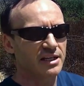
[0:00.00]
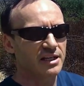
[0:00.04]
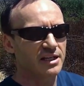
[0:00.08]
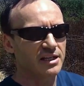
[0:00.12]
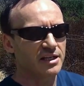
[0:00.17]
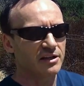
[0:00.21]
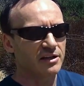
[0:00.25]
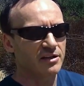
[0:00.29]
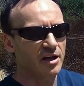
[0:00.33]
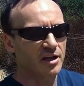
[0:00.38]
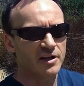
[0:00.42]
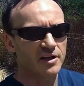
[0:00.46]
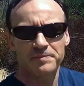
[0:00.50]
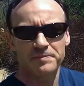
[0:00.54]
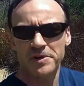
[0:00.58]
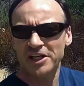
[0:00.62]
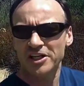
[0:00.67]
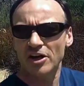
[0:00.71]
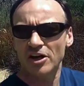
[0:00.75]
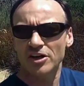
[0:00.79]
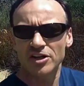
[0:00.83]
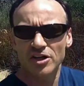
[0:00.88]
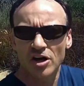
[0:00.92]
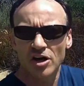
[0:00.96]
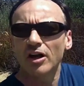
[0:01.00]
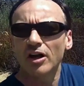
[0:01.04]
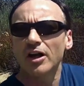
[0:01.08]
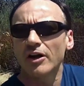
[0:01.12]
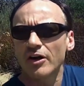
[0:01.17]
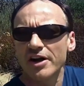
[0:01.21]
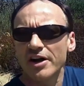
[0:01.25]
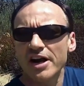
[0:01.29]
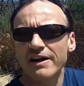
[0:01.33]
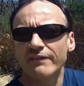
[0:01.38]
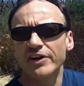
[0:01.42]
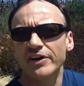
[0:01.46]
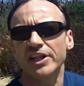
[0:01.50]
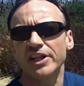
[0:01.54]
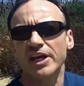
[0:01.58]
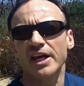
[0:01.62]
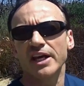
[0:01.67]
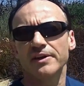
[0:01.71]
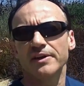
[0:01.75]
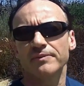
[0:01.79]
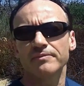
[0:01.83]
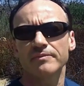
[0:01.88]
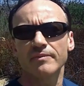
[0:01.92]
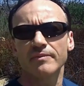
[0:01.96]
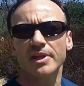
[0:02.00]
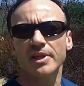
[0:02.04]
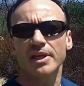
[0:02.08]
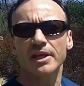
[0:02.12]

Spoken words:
you picked out your colour and everything,